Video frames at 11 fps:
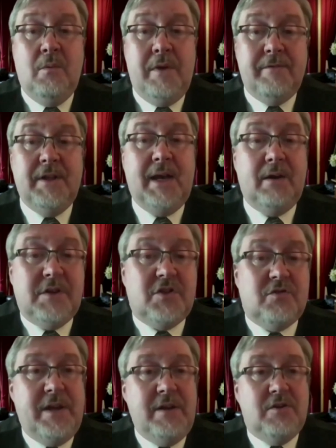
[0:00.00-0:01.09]
we have allowed a
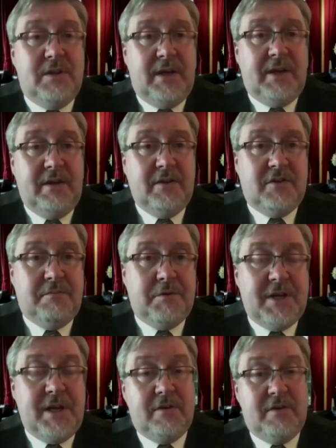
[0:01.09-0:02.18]
strange alliance of
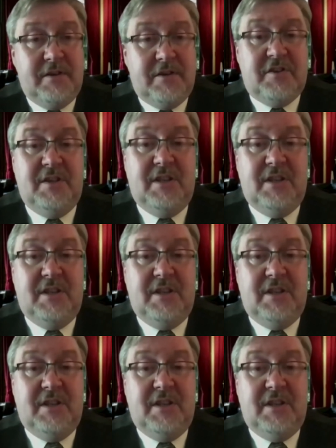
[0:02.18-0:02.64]
protectionists